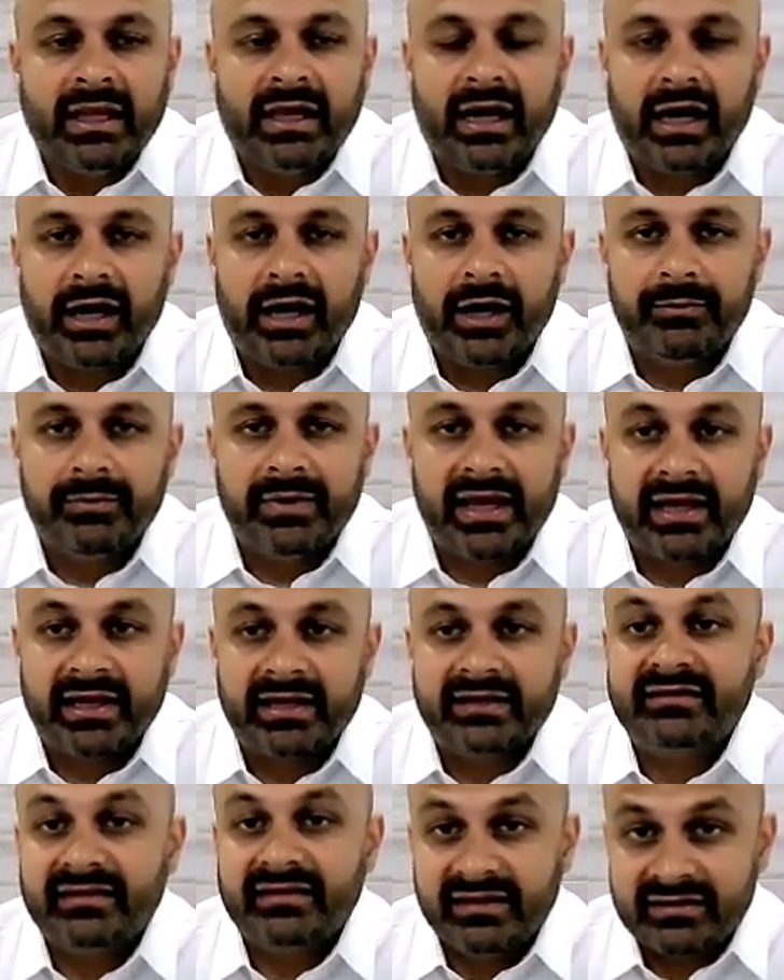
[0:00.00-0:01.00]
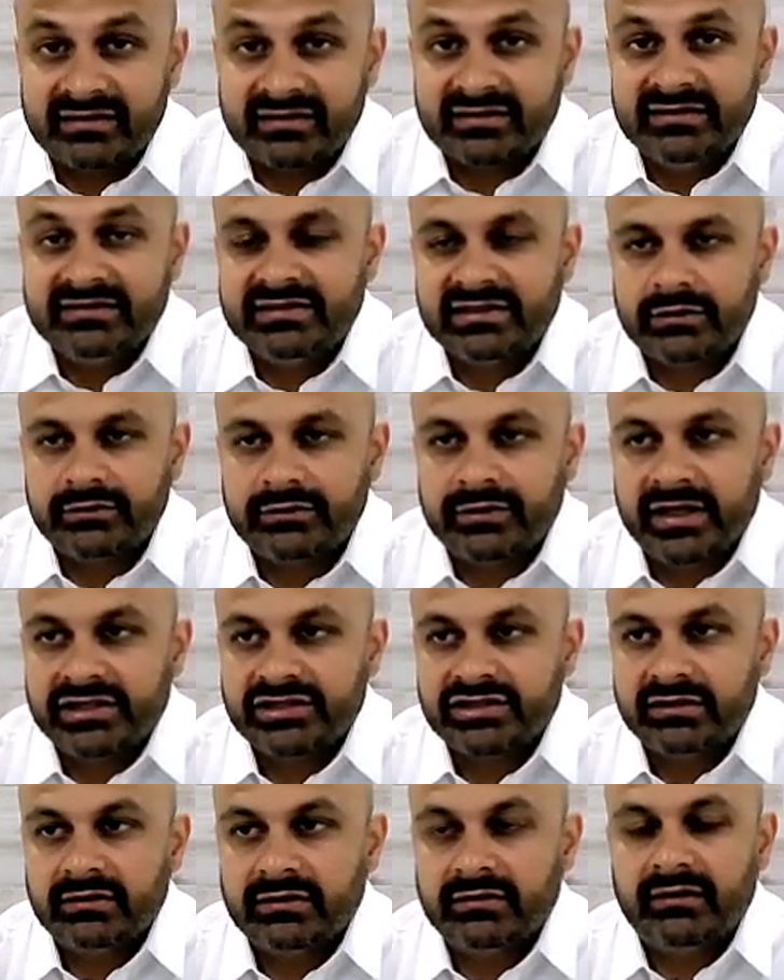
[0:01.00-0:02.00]
Um, and it's this
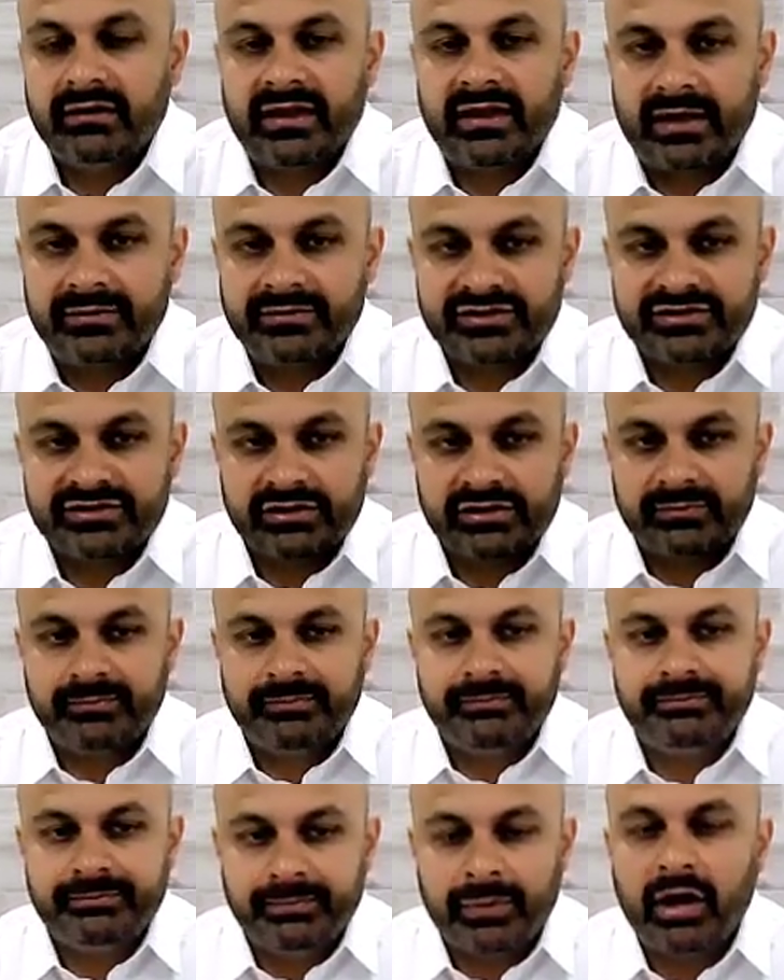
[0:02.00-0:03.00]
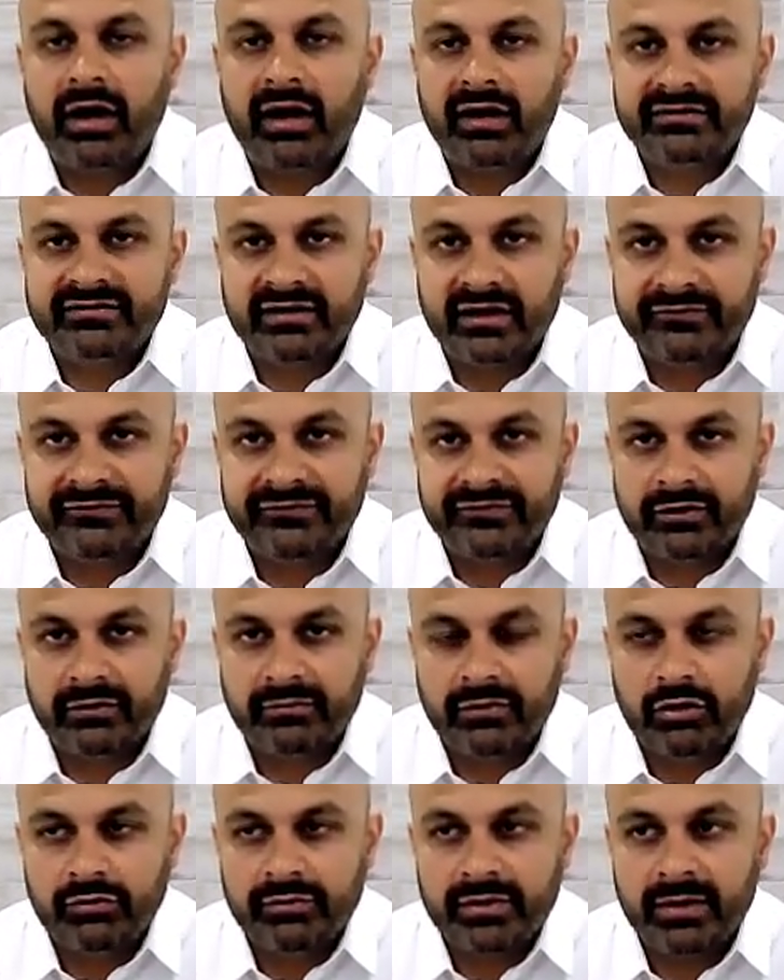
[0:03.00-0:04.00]
consideration that I'm just going to pause on for a
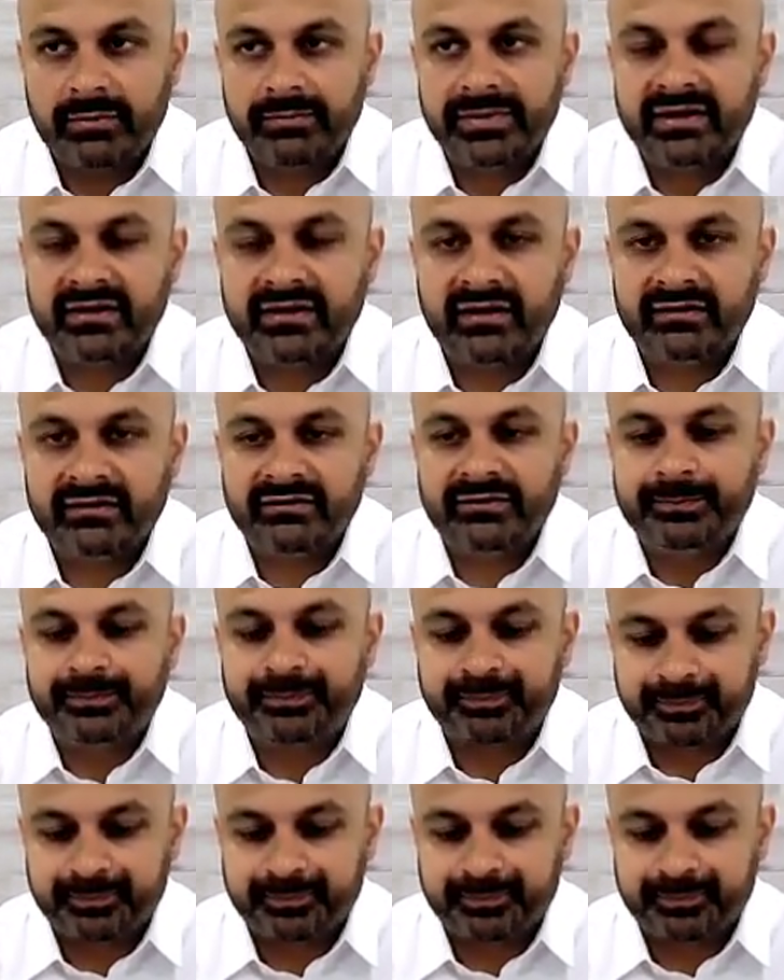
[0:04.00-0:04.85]
moment because